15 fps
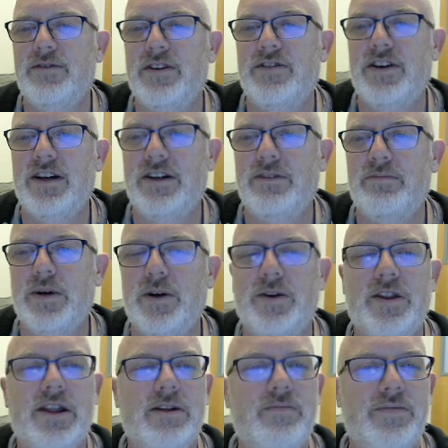were found in
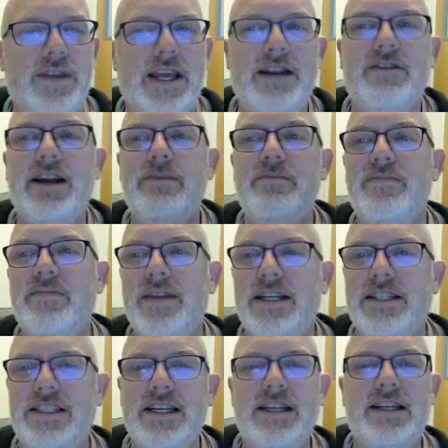both. Anyway,
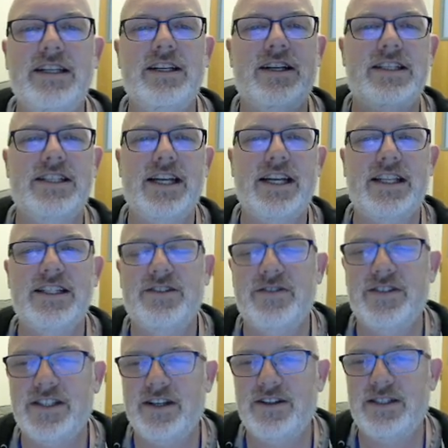that's it. You can take this
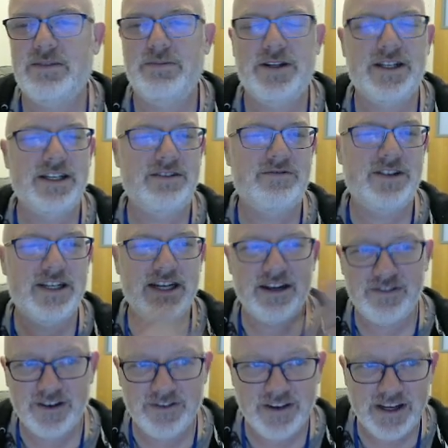results, put it in
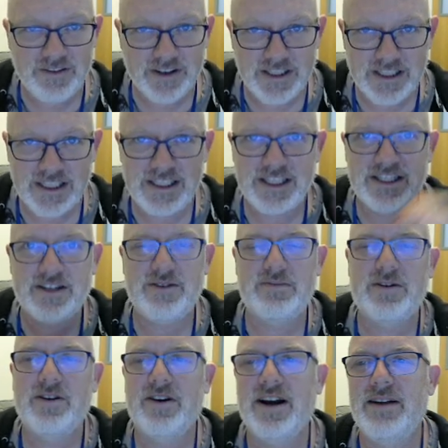whatever favorite statistical
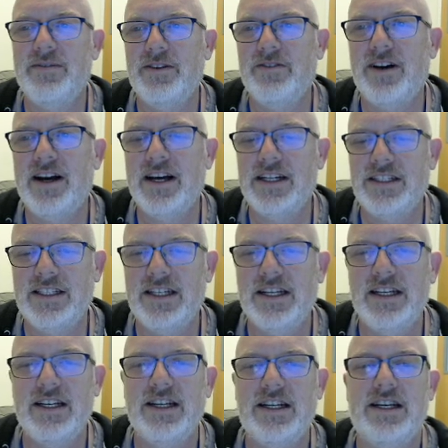program you want.
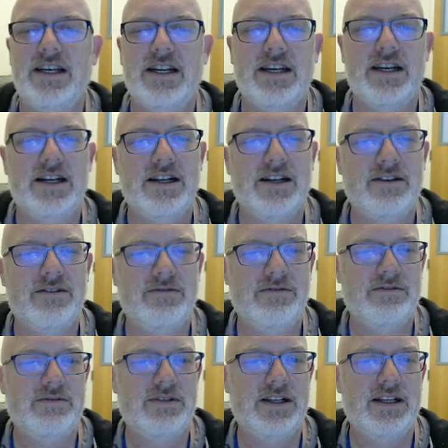
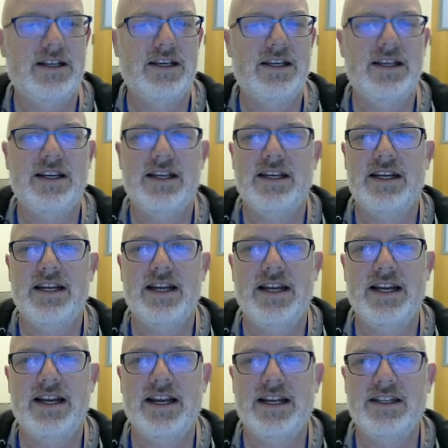Um,
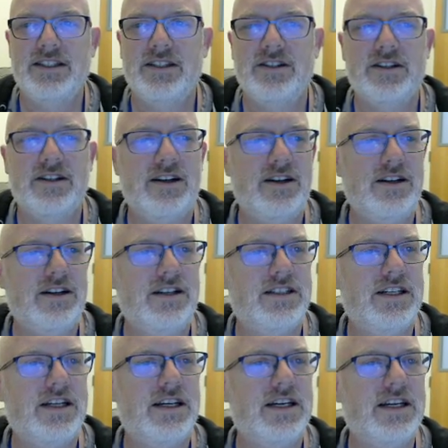and you're all
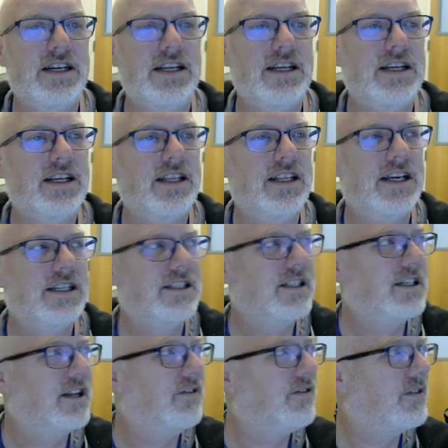done. And
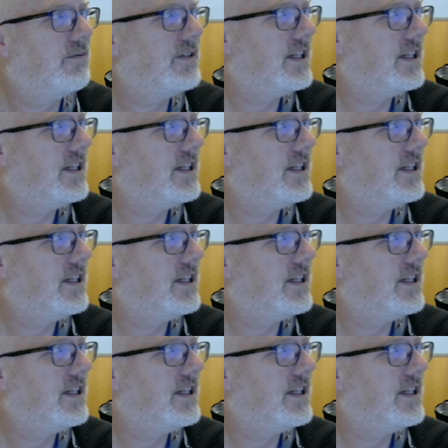that's it from